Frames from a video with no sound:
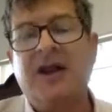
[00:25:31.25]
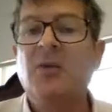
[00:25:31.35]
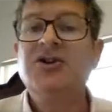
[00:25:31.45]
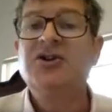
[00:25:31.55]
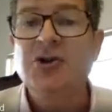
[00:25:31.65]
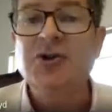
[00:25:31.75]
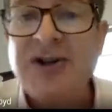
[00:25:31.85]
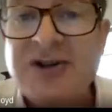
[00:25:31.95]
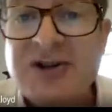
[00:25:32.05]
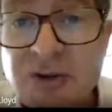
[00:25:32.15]
When children
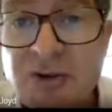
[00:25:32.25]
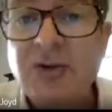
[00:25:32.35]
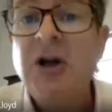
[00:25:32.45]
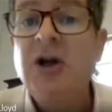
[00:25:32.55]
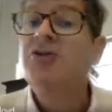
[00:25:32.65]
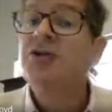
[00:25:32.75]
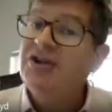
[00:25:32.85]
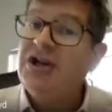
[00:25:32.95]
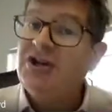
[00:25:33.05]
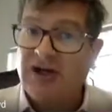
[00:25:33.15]
in school,
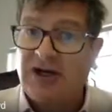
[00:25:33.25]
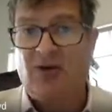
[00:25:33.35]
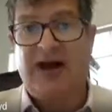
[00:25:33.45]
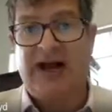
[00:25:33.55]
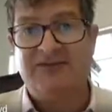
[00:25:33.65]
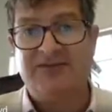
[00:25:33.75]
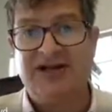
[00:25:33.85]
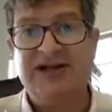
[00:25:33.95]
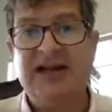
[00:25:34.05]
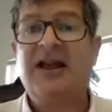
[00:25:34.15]
traditionally what happens
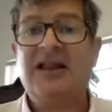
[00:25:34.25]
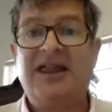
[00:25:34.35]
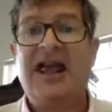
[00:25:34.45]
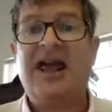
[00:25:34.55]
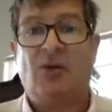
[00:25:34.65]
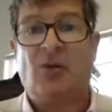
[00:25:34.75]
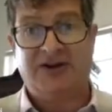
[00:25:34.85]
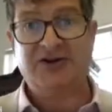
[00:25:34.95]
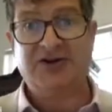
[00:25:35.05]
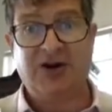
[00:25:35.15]
is they're the
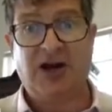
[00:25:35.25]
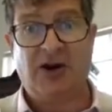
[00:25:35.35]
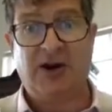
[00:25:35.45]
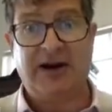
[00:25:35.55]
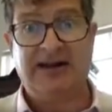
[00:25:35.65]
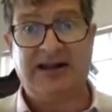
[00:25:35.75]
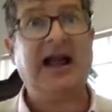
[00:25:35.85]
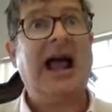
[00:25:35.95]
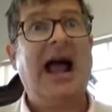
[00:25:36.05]
ones who don't know anything,